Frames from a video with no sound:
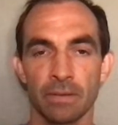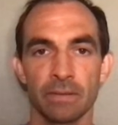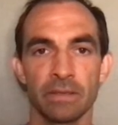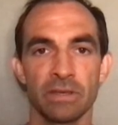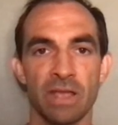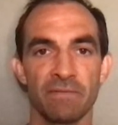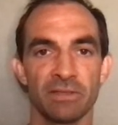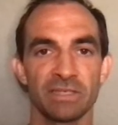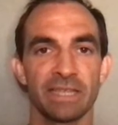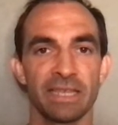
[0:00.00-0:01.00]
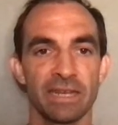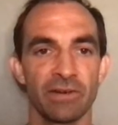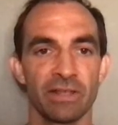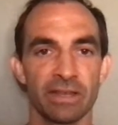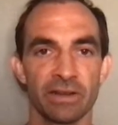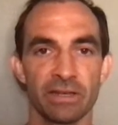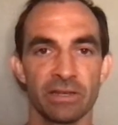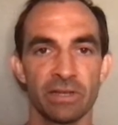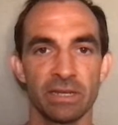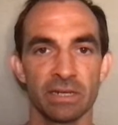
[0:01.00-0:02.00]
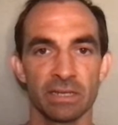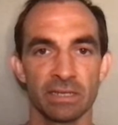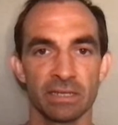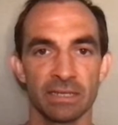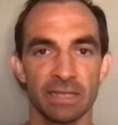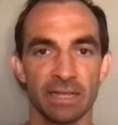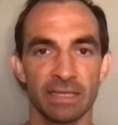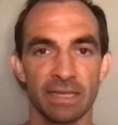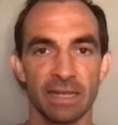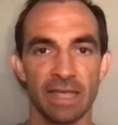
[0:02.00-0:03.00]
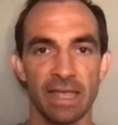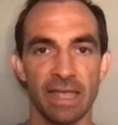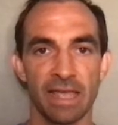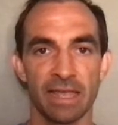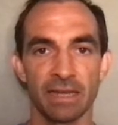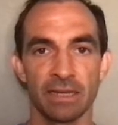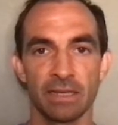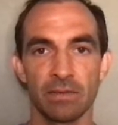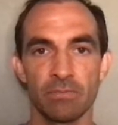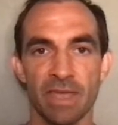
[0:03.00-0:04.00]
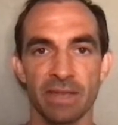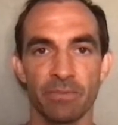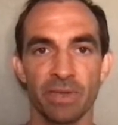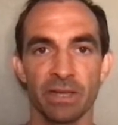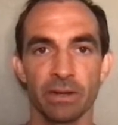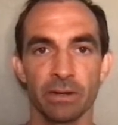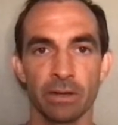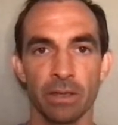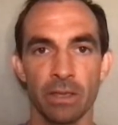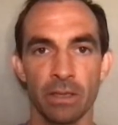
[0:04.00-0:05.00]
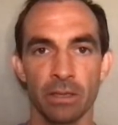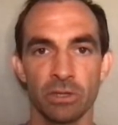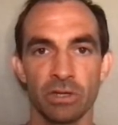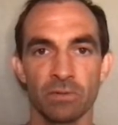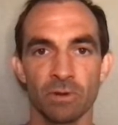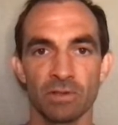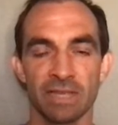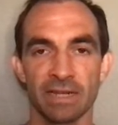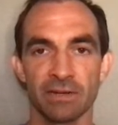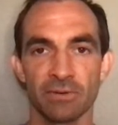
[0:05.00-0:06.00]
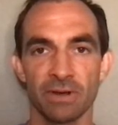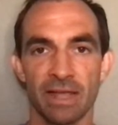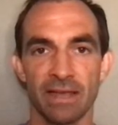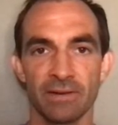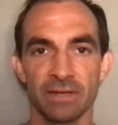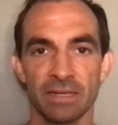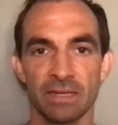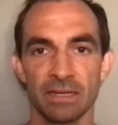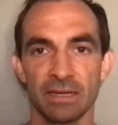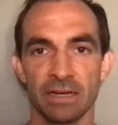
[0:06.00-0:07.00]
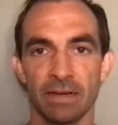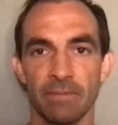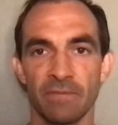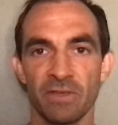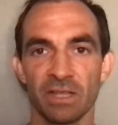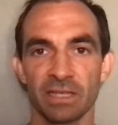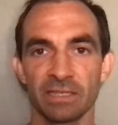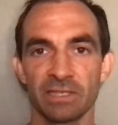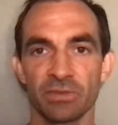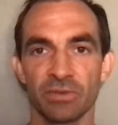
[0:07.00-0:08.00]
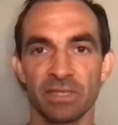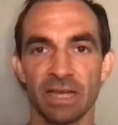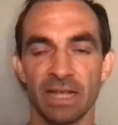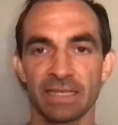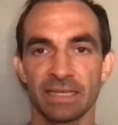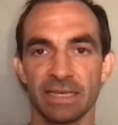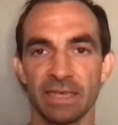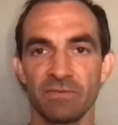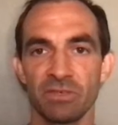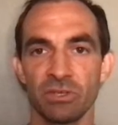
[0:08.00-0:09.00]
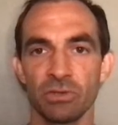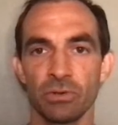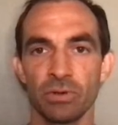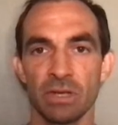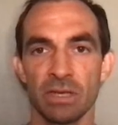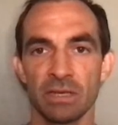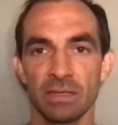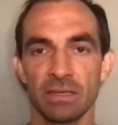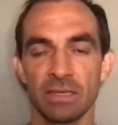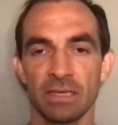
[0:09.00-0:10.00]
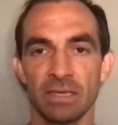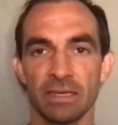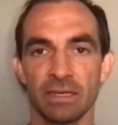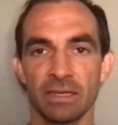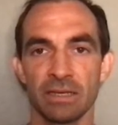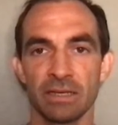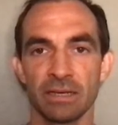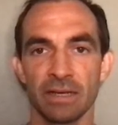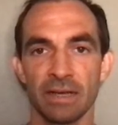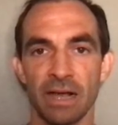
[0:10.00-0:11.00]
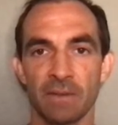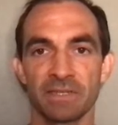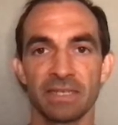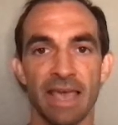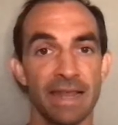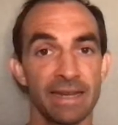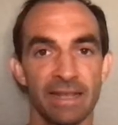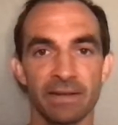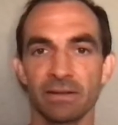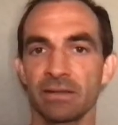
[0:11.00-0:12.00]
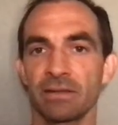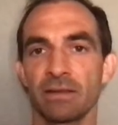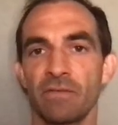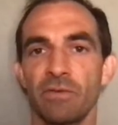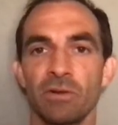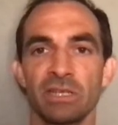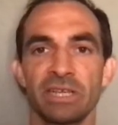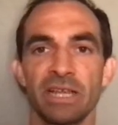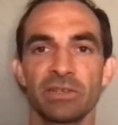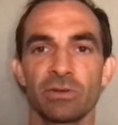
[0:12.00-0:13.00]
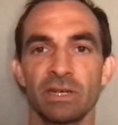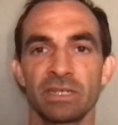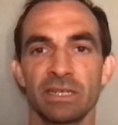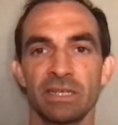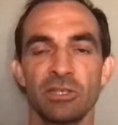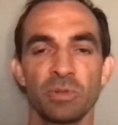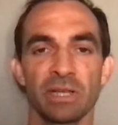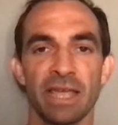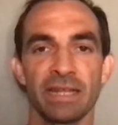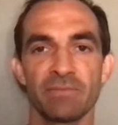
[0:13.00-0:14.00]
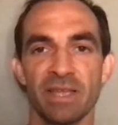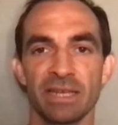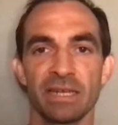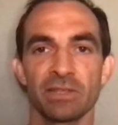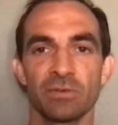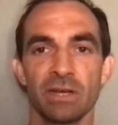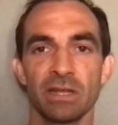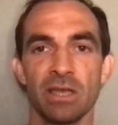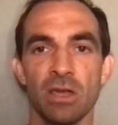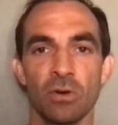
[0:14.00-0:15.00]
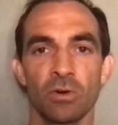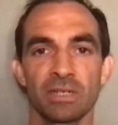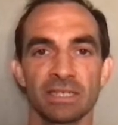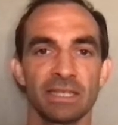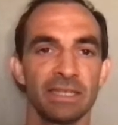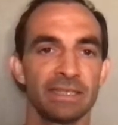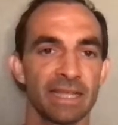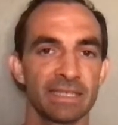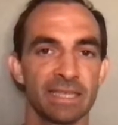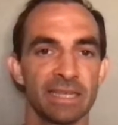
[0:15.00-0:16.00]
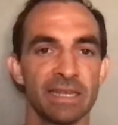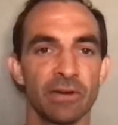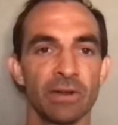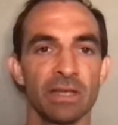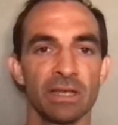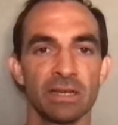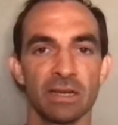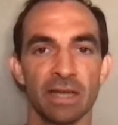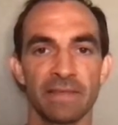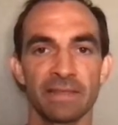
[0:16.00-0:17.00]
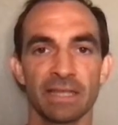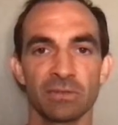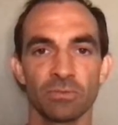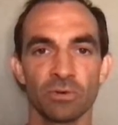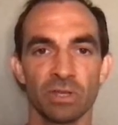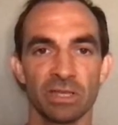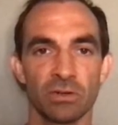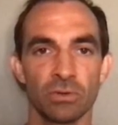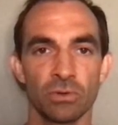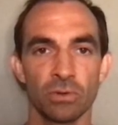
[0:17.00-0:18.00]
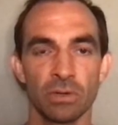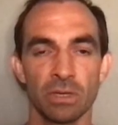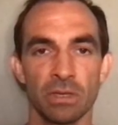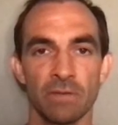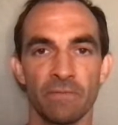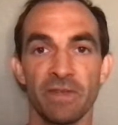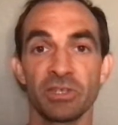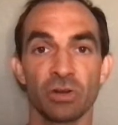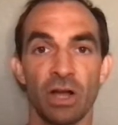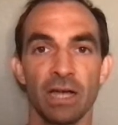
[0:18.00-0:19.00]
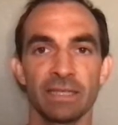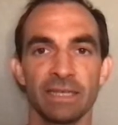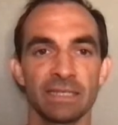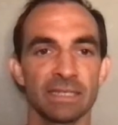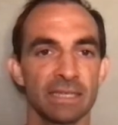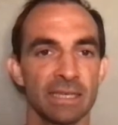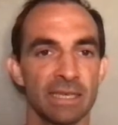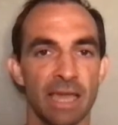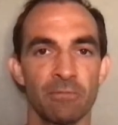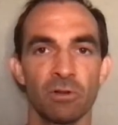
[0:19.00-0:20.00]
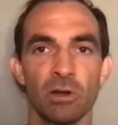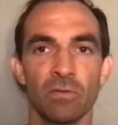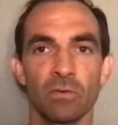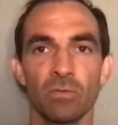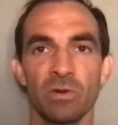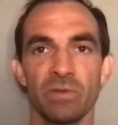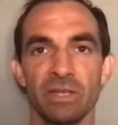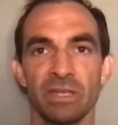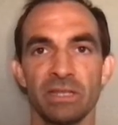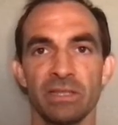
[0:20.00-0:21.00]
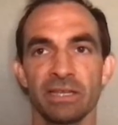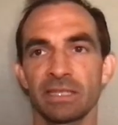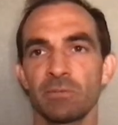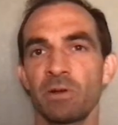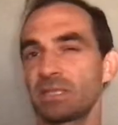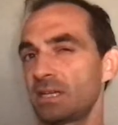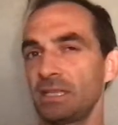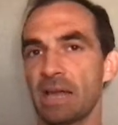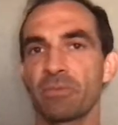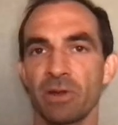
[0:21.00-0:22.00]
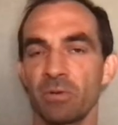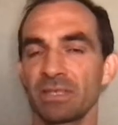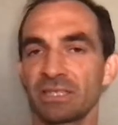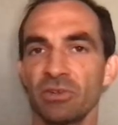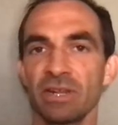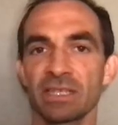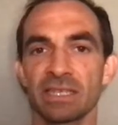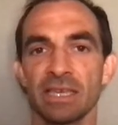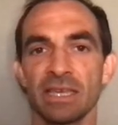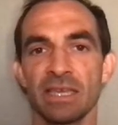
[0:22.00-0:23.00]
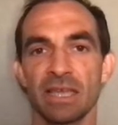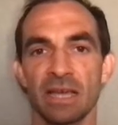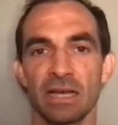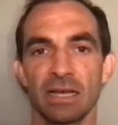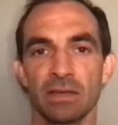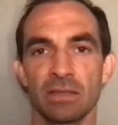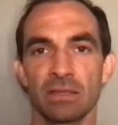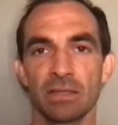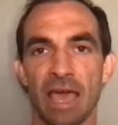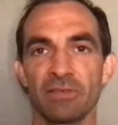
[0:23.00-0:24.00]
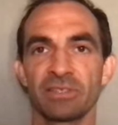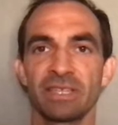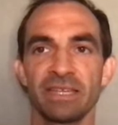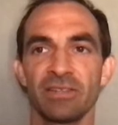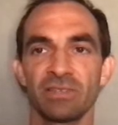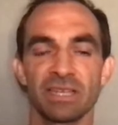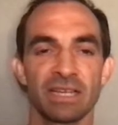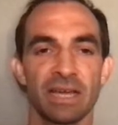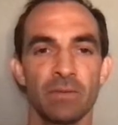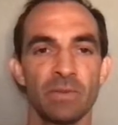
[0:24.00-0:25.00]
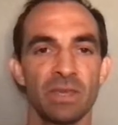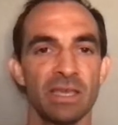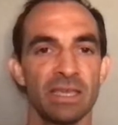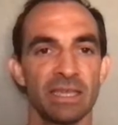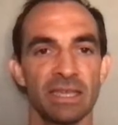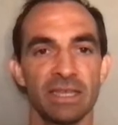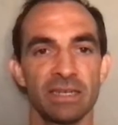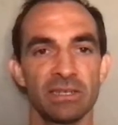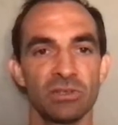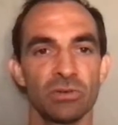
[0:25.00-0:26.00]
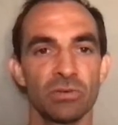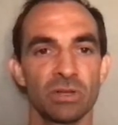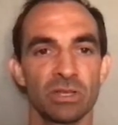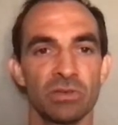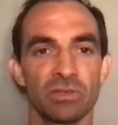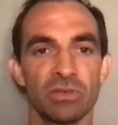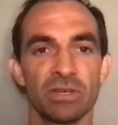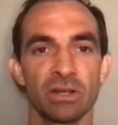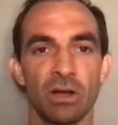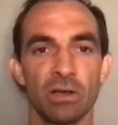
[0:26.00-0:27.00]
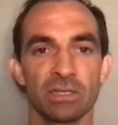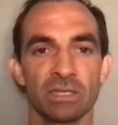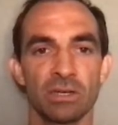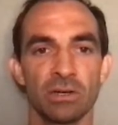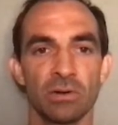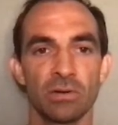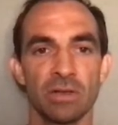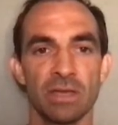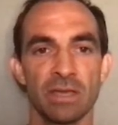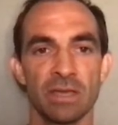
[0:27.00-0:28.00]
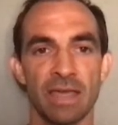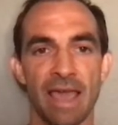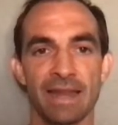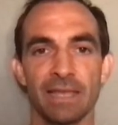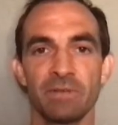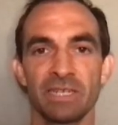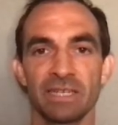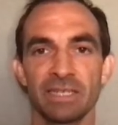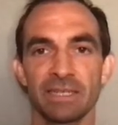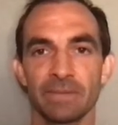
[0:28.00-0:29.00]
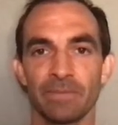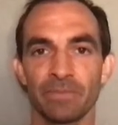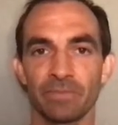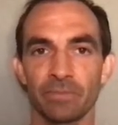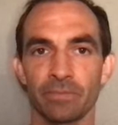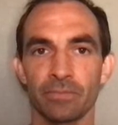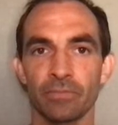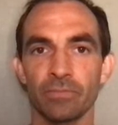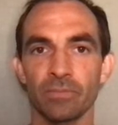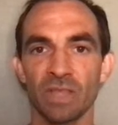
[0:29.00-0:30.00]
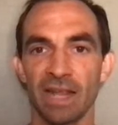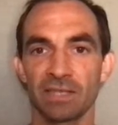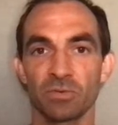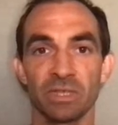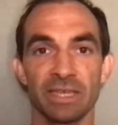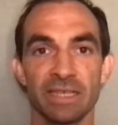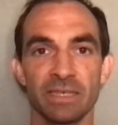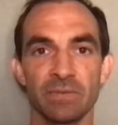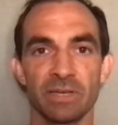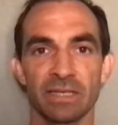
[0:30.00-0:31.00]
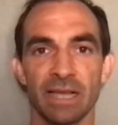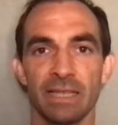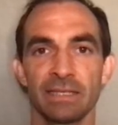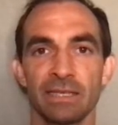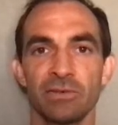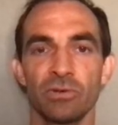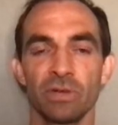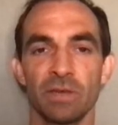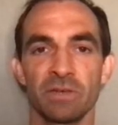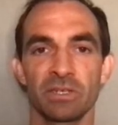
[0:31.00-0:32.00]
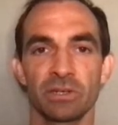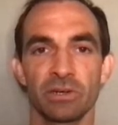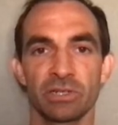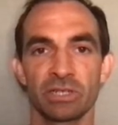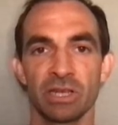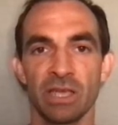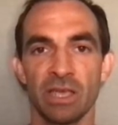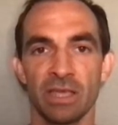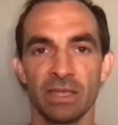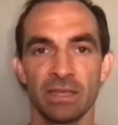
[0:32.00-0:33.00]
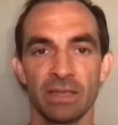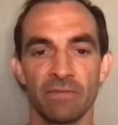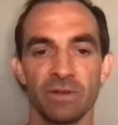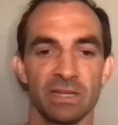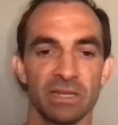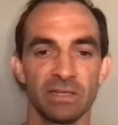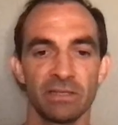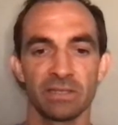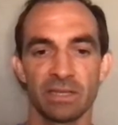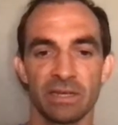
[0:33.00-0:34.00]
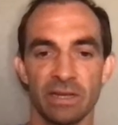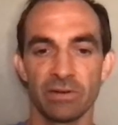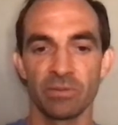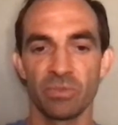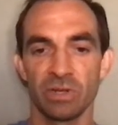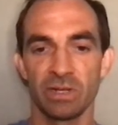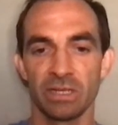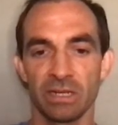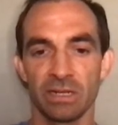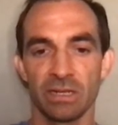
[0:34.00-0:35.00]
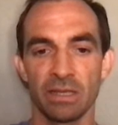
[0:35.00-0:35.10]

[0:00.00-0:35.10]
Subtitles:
Then you have a little sticky note here, and you can select it and make it bigger. You can rotate it around. If you click on these 3 dots, it gives you the option to edit it. If you want to change your question, duplicate it, make another one, or just delete that sticky note. I think that's a really cool feature on this, and we'll go over when we look at some ways to collaborate with students, how those sticky notes can come into use. You can also add images, and it's really easy because I like the Google image search. If we looked on here and put in